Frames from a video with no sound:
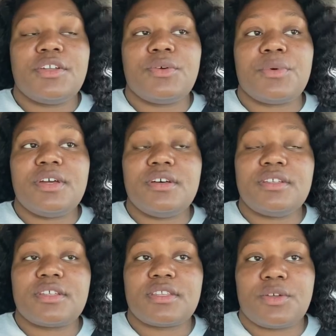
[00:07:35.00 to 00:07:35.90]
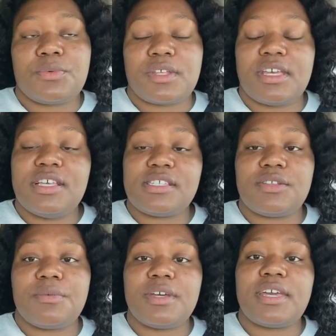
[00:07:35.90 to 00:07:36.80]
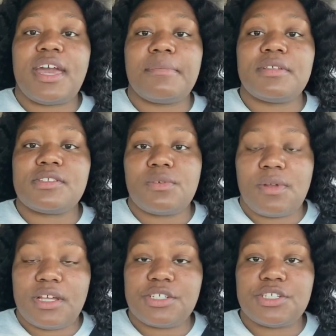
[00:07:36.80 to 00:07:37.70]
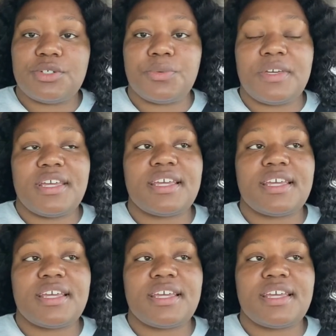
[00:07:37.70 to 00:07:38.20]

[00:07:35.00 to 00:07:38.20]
the kids that Darrell came into a relationship with. And